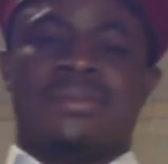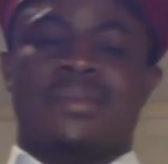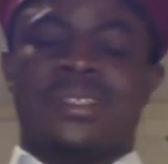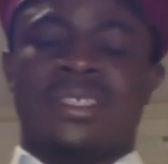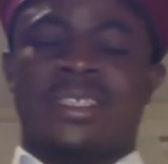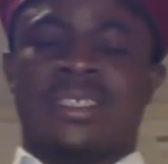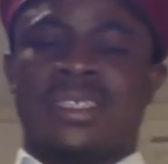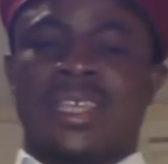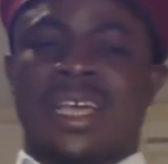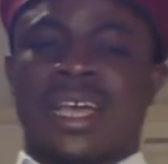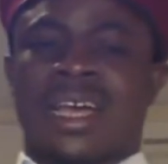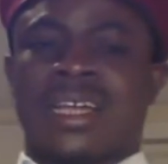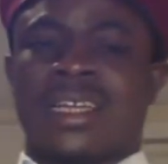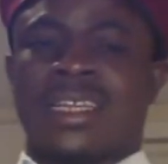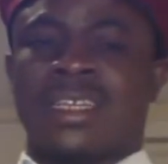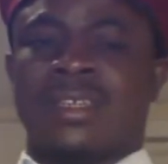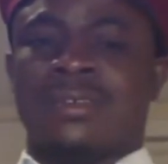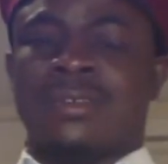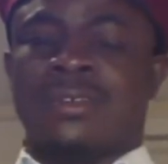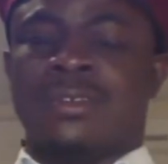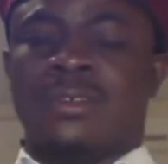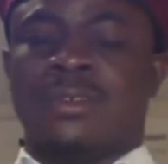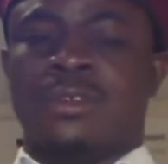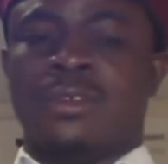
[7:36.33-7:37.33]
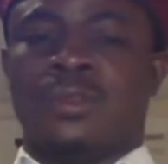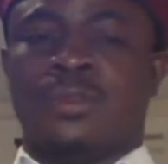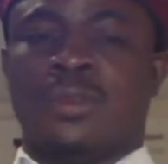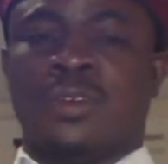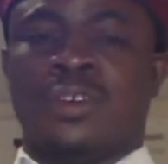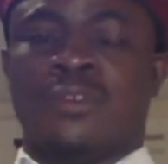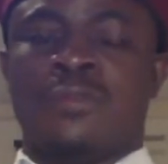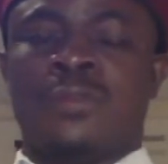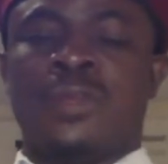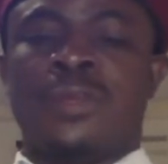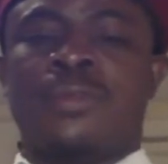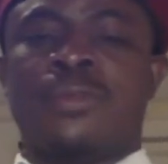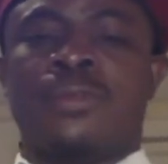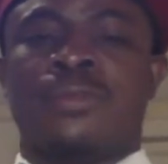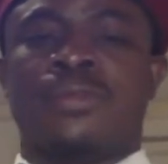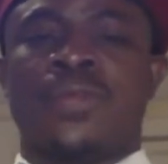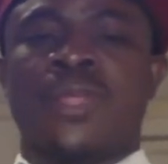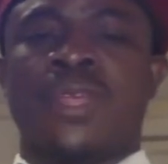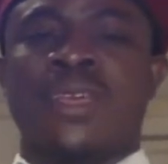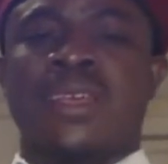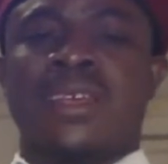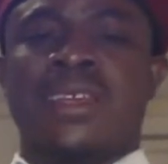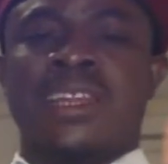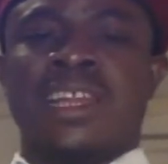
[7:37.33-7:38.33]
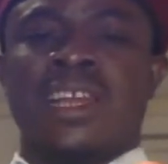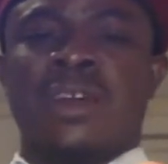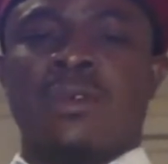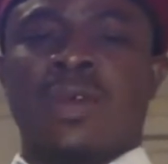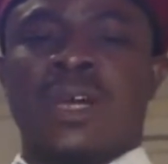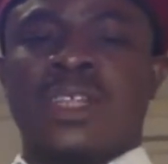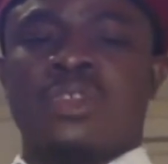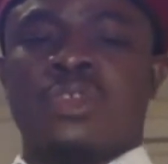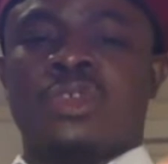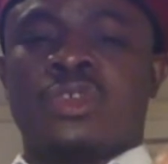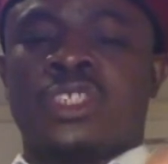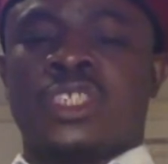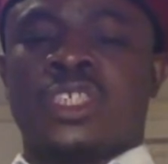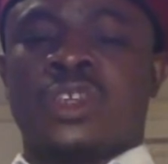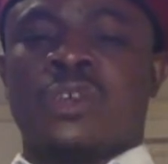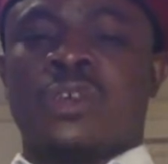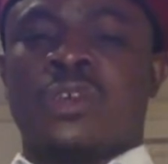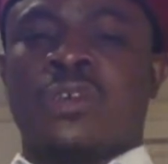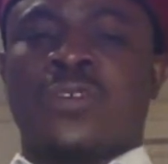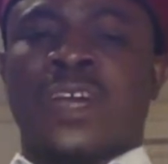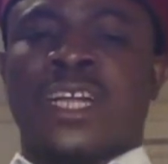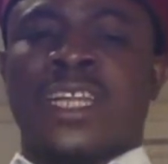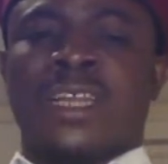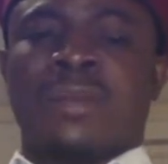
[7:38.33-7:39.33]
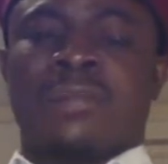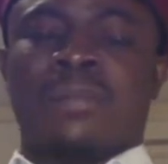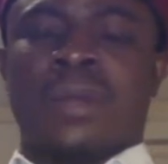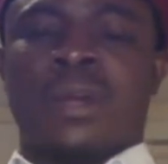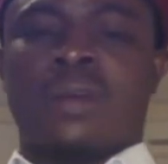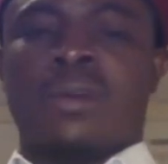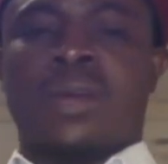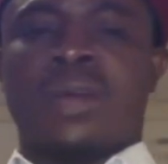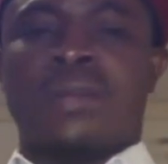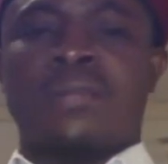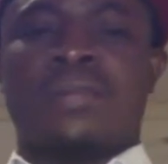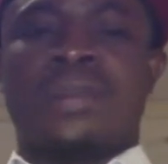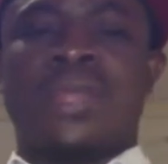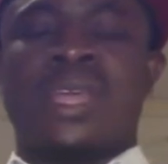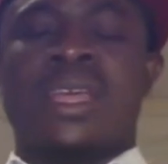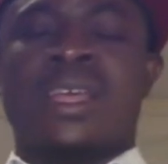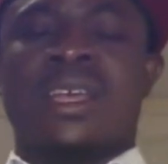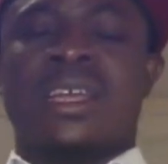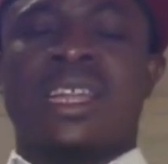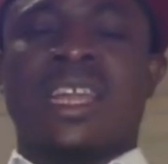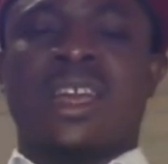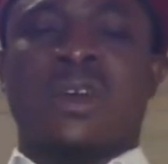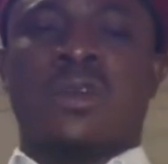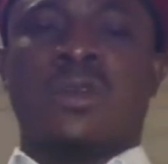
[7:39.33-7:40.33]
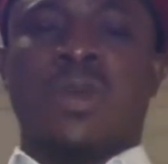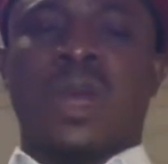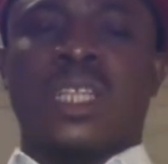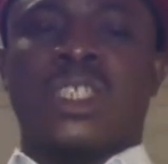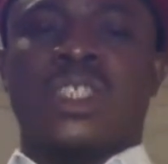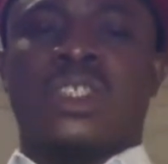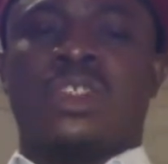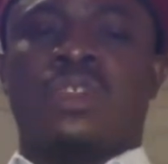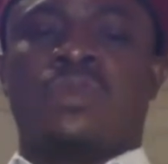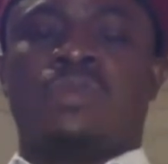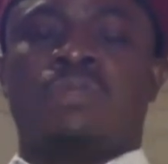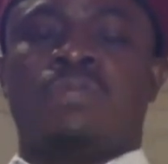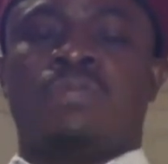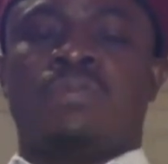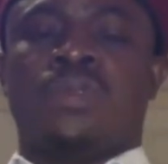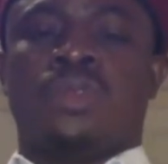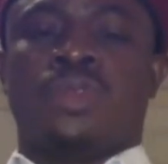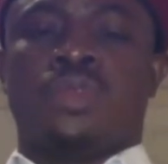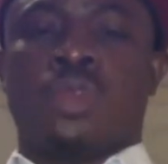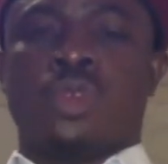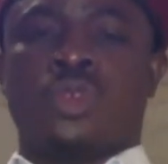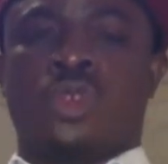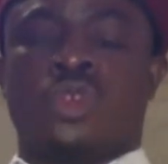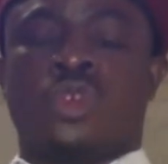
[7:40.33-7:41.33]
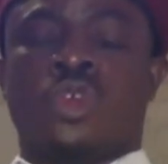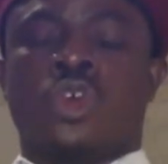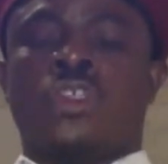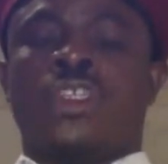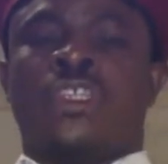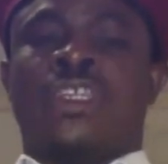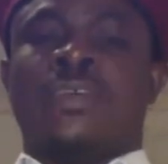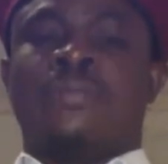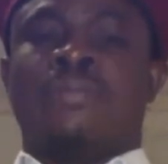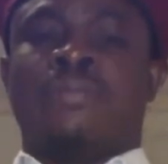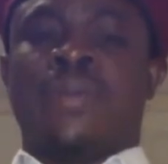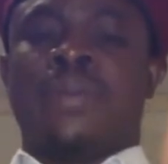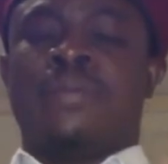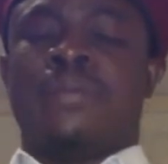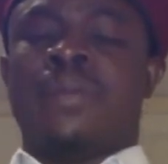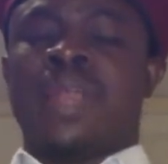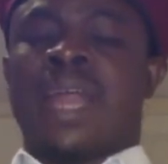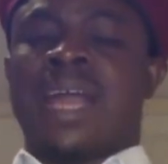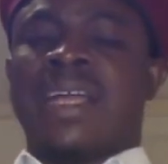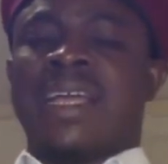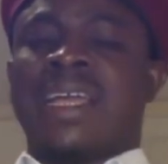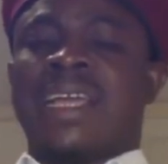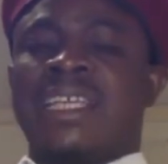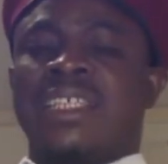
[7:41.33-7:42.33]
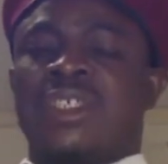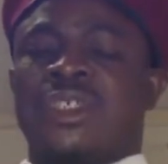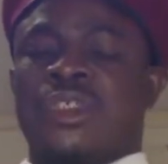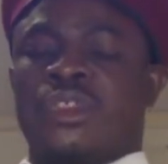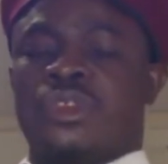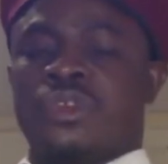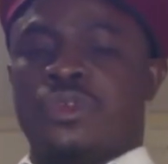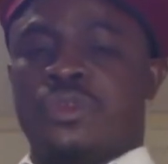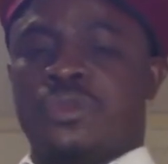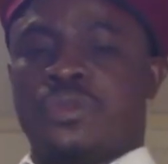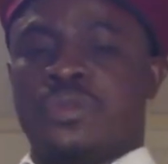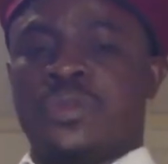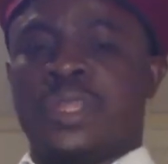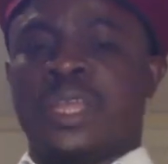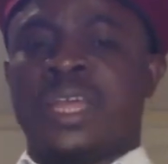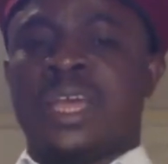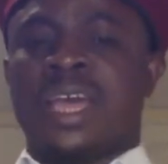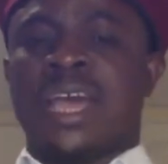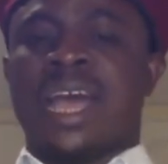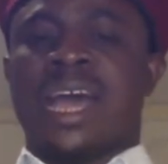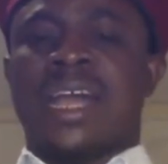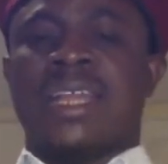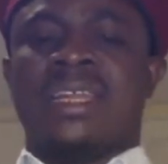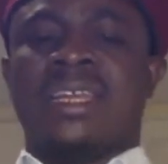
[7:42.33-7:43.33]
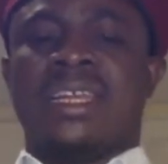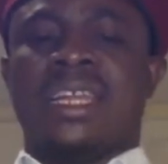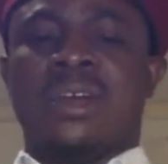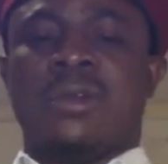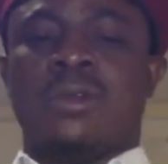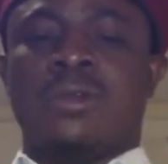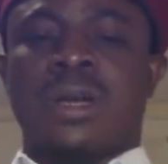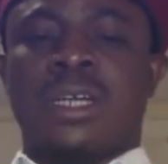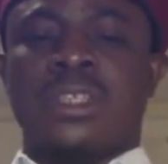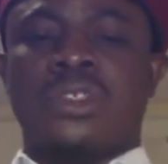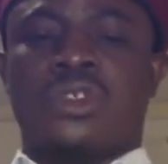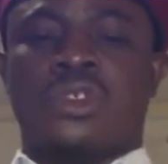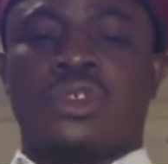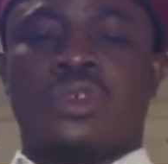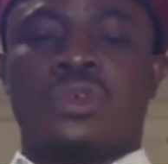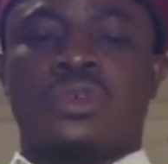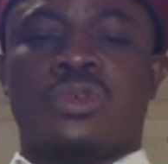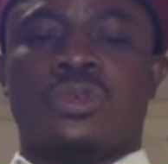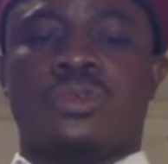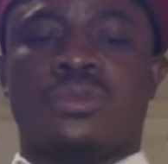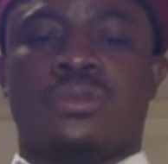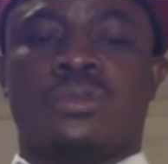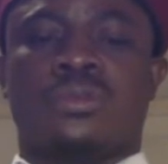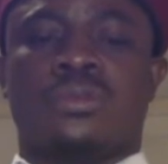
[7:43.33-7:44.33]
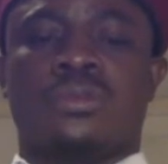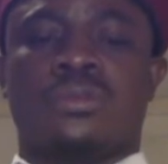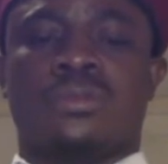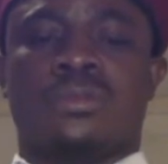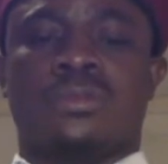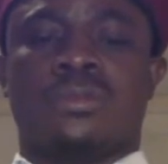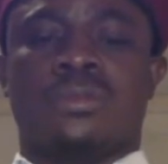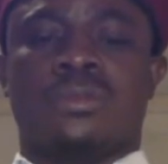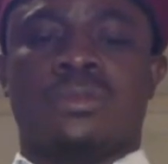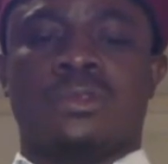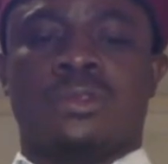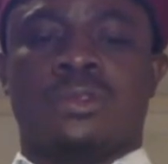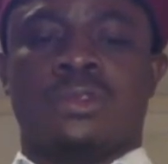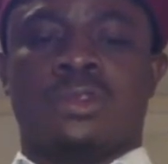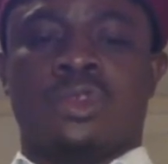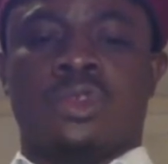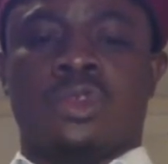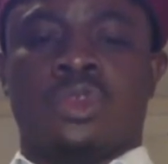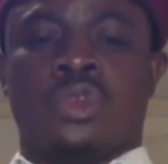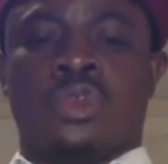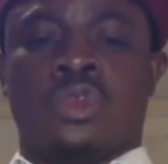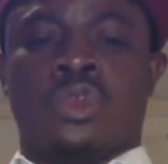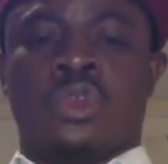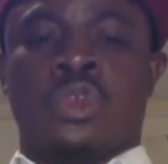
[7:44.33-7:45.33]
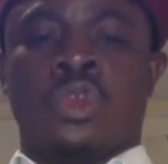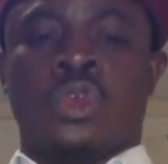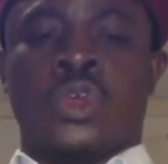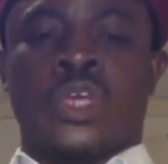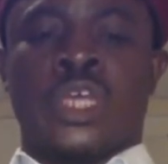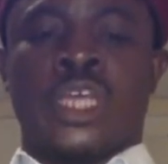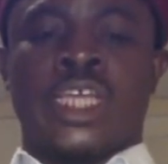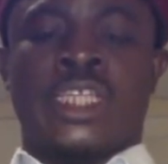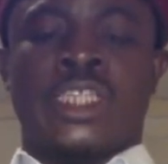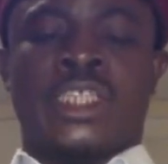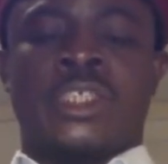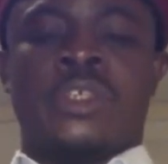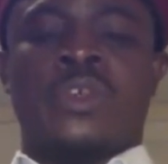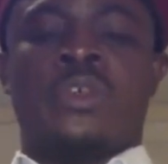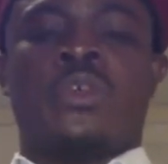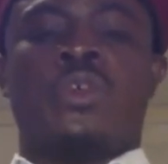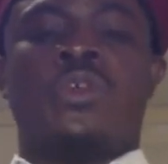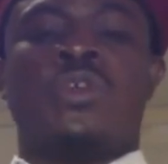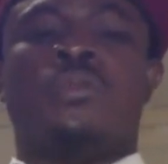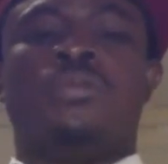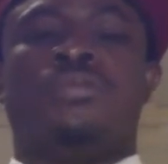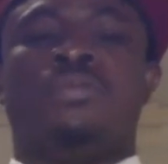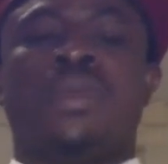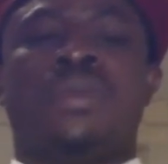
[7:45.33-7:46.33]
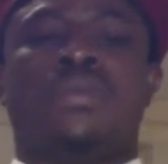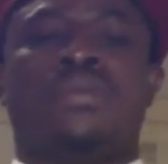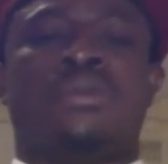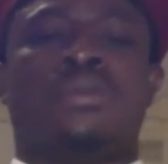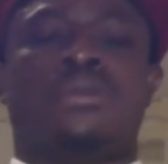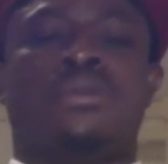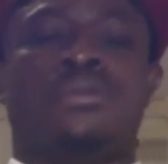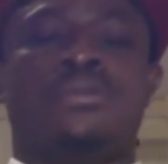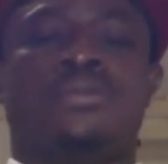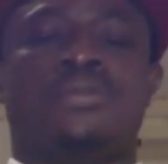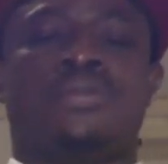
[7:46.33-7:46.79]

These are the group of people. They want to take over the power. They want to turn the people against you, and they want you to hate your own people.